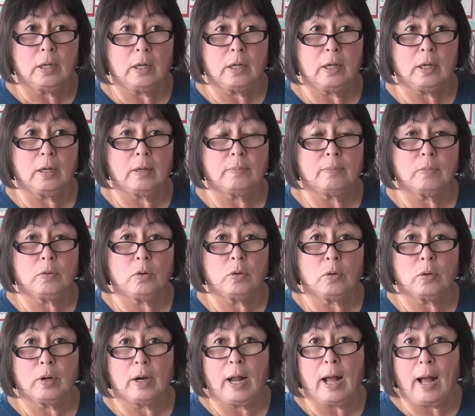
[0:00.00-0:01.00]

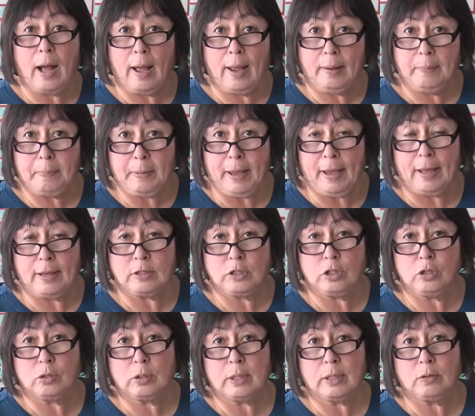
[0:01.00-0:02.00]
or an iPad,
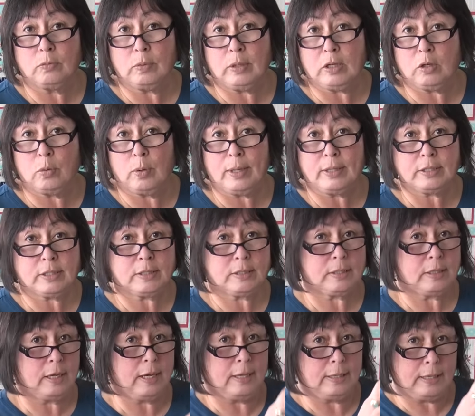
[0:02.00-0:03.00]
you can
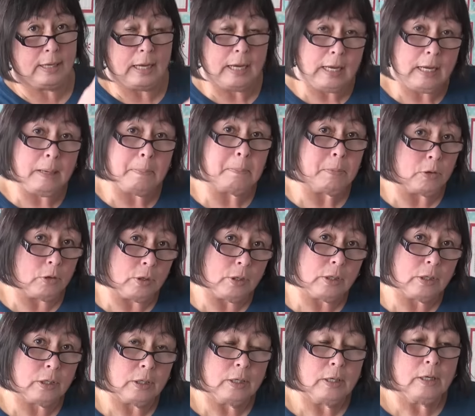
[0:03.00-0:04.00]
request an
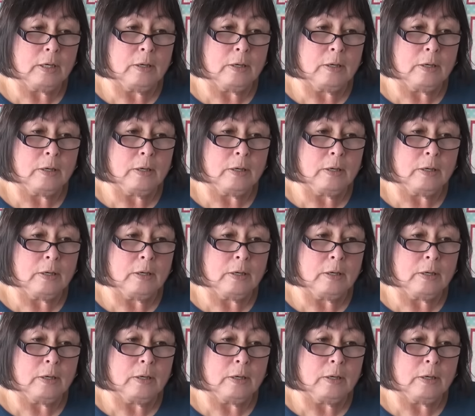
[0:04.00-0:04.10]
ebook